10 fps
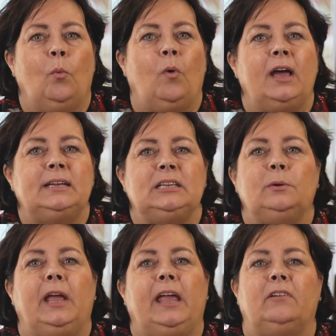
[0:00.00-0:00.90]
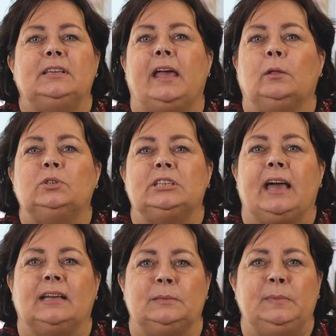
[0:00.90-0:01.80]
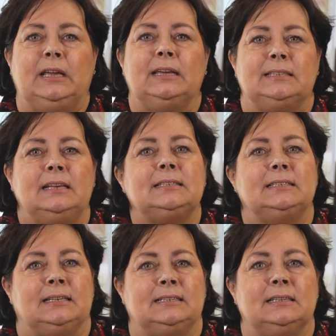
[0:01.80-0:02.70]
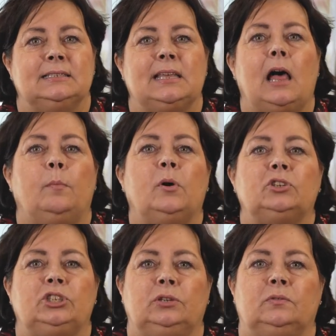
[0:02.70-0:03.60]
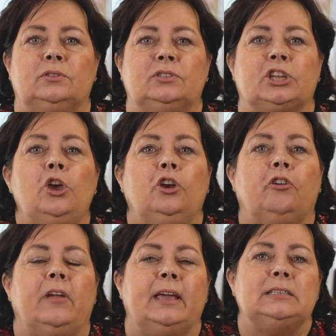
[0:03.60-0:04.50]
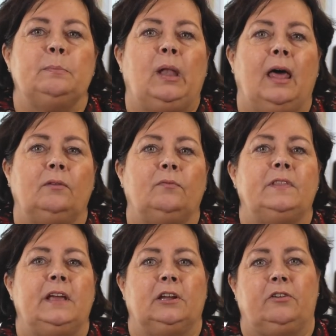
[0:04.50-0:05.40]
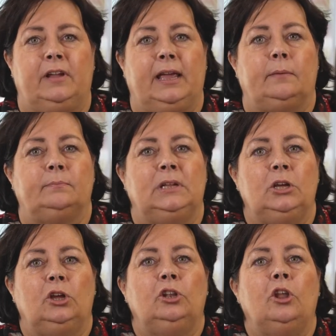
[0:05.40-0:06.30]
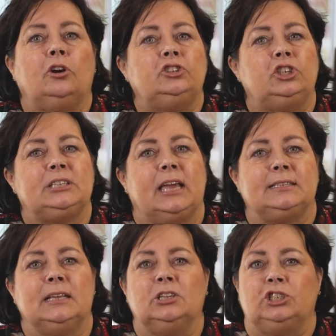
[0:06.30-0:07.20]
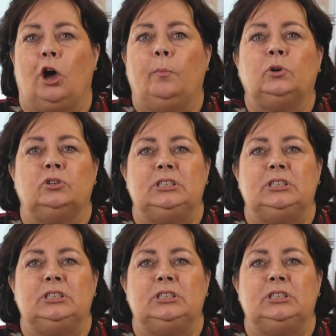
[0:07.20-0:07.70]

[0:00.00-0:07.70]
What I do here at Halewood Academy is in a sentence help our students create a plan for their career. Not just getting a job or